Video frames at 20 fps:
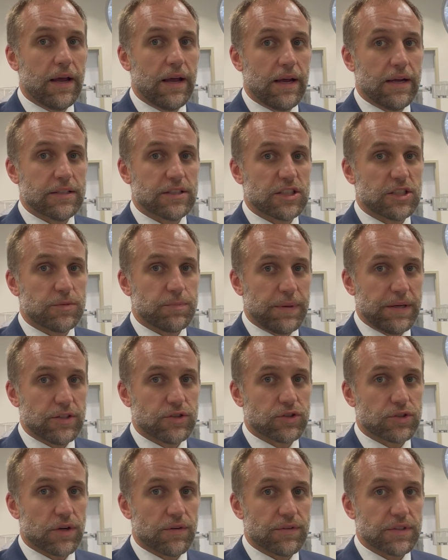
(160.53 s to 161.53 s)
and speech
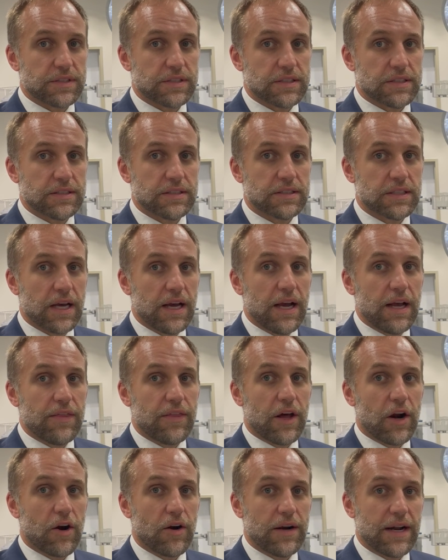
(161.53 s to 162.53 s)
services
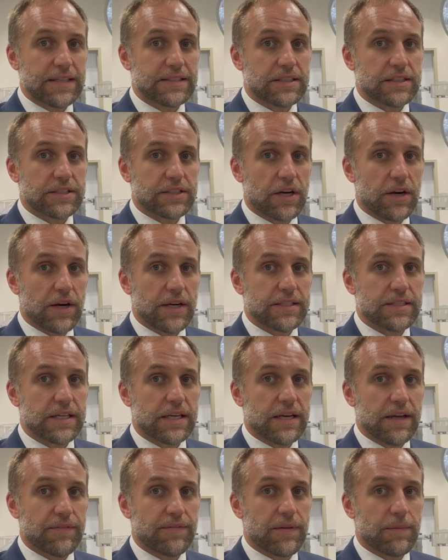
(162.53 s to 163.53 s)
that are necessary to
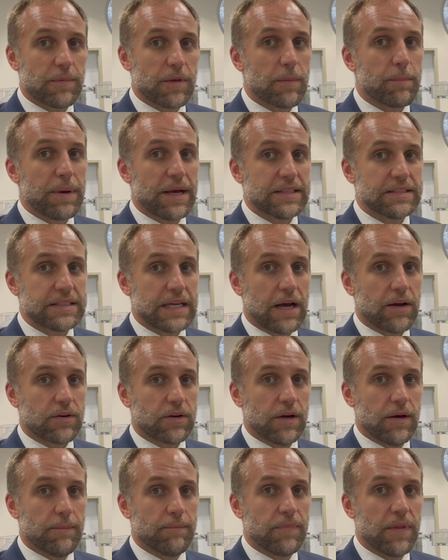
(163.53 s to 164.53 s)
give them their best
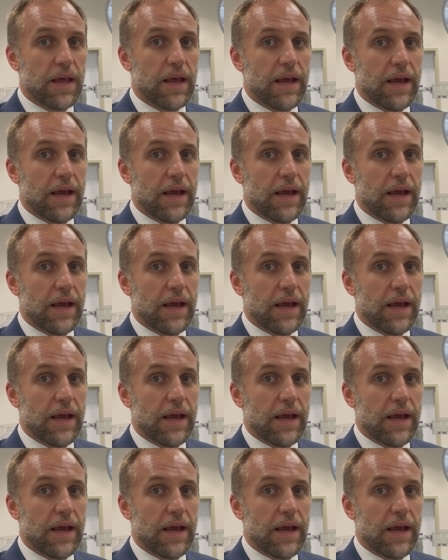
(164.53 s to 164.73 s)
outcome